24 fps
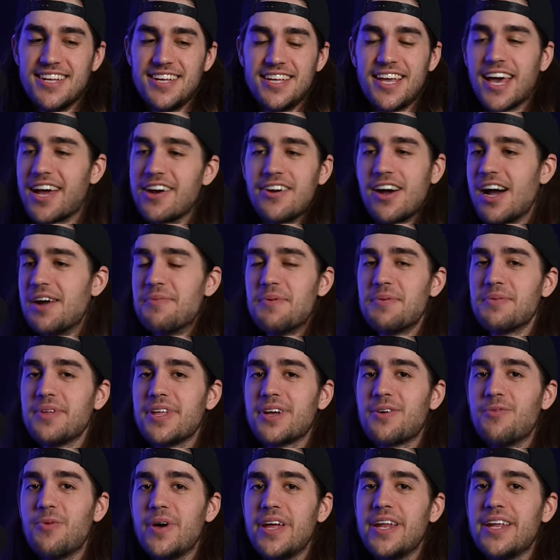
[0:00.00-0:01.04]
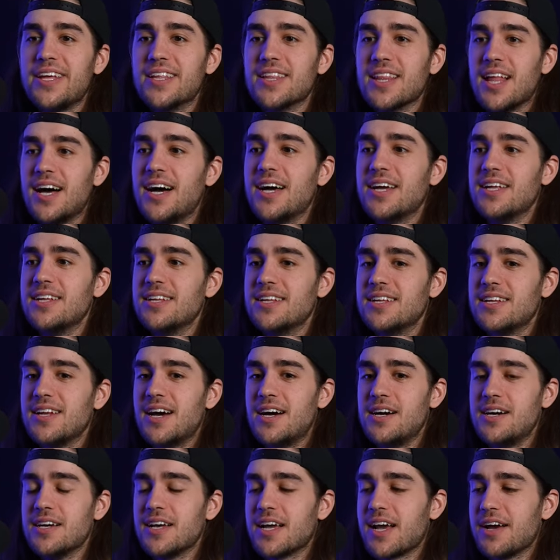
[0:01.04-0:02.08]
yeah. I don't know. I remember like waiting in line.
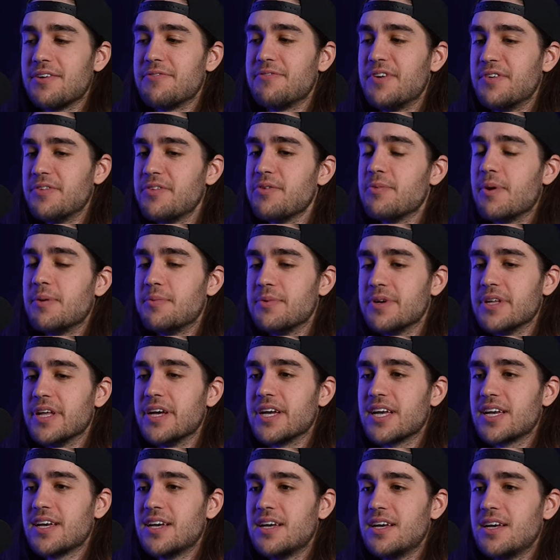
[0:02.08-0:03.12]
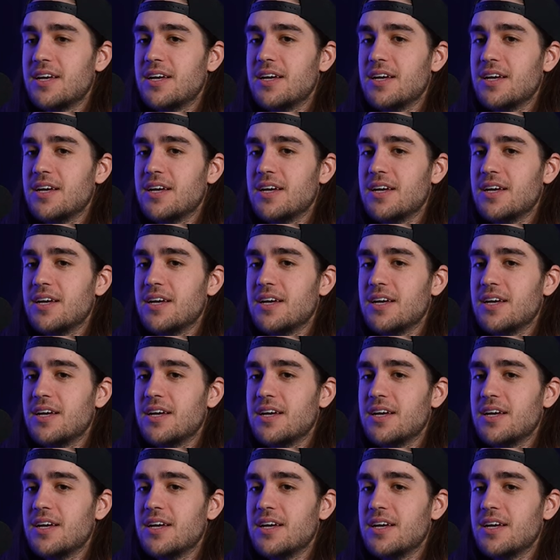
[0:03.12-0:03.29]
I like I vividly remember like